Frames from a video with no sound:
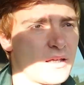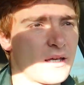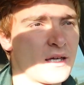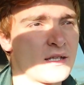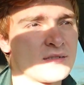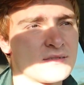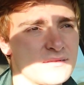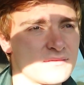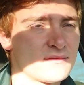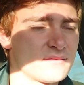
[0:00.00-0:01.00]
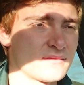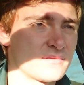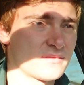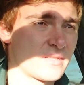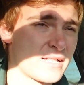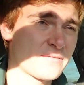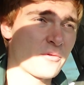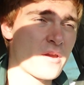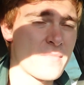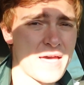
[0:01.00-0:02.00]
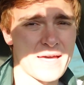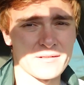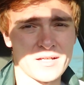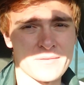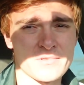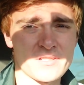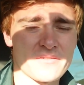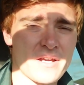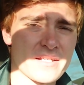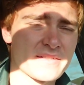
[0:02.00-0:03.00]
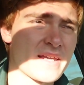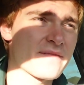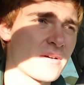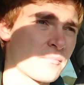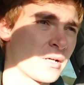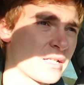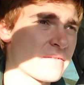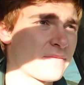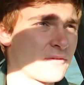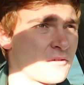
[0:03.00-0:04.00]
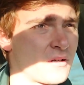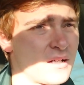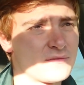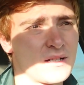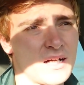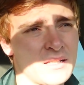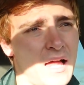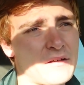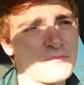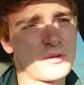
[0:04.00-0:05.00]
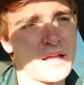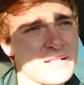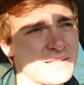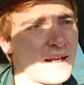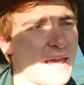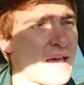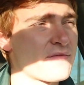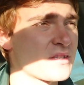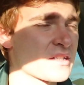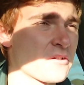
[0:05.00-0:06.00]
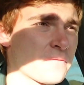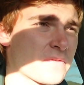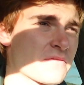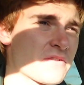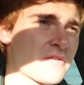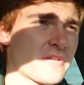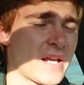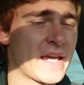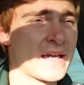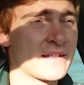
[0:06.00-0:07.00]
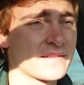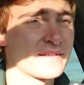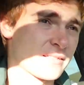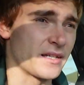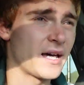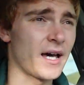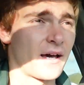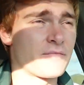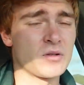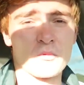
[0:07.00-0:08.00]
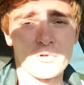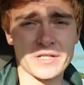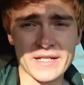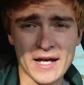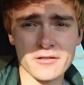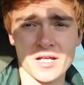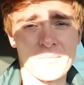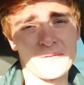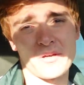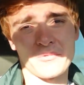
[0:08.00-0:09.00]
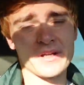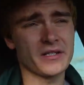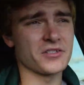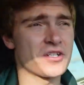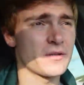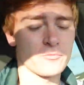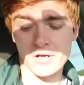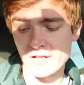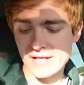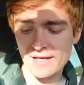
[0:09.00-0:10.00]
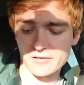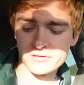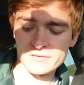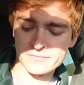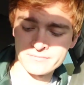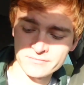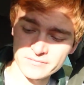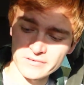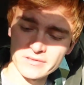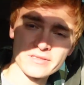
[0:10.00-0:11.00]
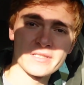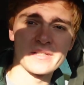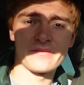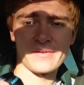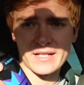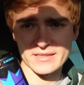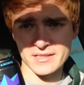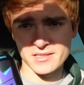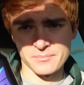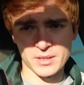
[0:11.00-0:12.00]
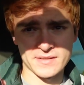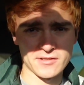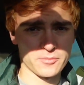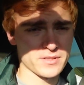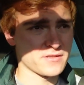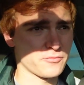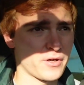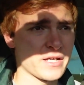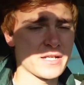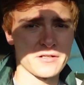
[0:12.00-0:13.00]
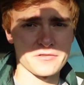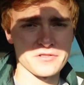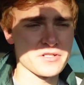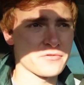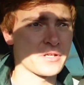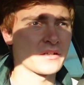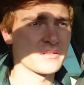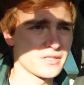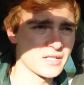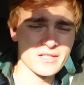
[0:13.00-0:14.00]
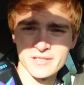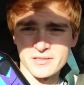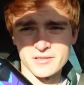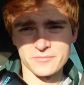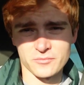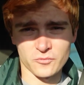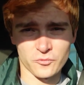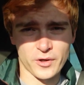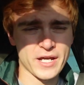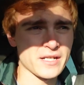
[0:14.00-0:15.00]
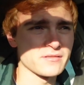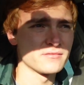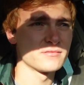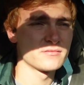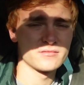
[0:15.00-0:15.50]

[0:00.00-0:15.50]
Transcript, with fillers: And that's where I'm at. I'm just trying to save up money for a lot of plans that I have in the near future and yeah, I've been working out. I'm on my way to the gym right now. In fact, I need to bust open this Reign energy drink. Um, Reign